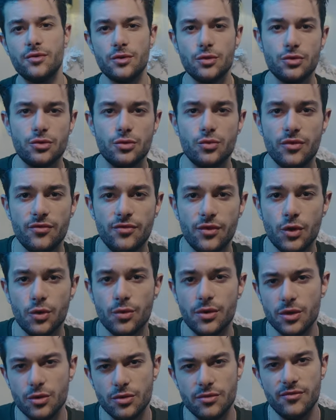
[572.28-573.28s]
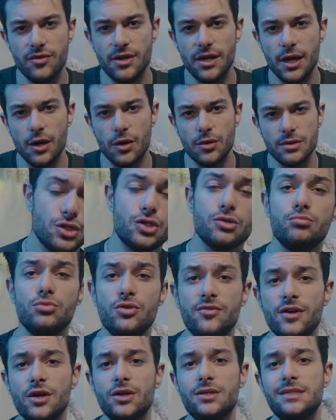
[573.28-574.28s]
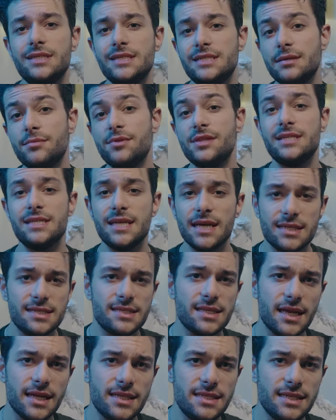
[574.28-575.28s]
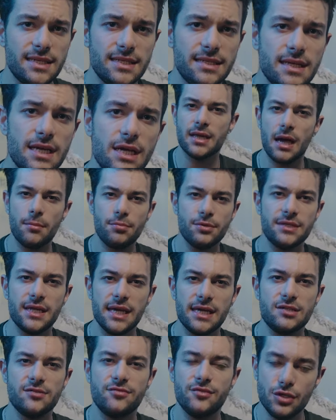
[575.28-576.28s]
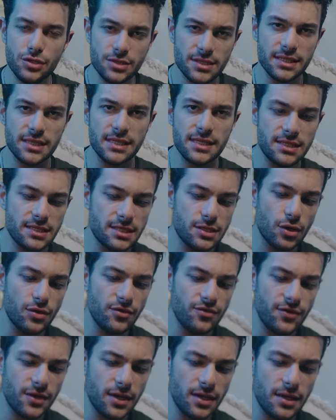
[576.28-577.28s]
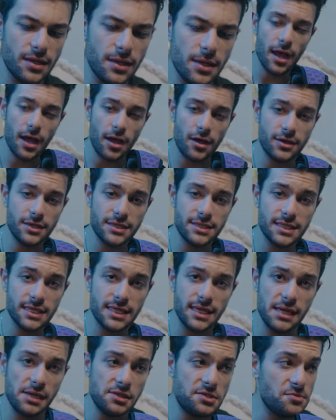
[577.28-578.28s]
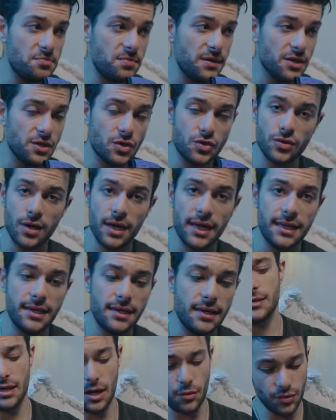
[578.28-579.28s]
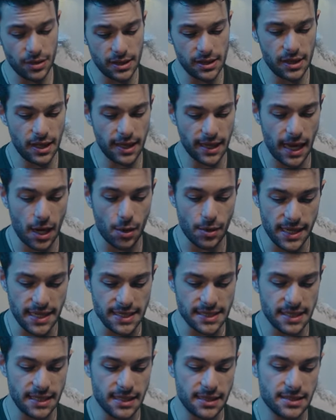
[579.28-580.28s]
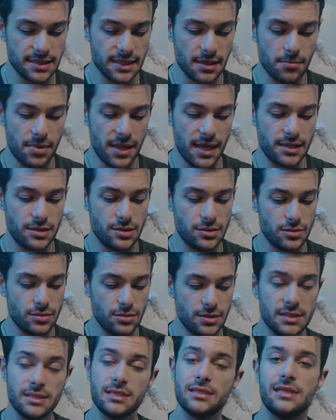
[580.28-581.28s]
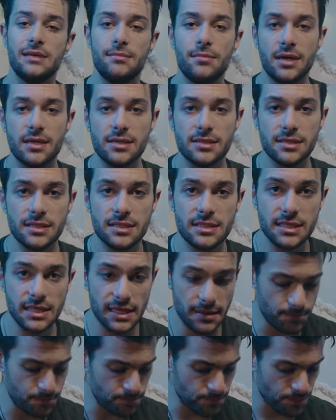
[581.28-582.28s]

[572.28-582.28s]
for a good review and a good video. So moving Moving on to some of the tests that I did, a couple days of using this so far, honestly, it's been great. I really like how easy it is compared to the Slip Mask Slim,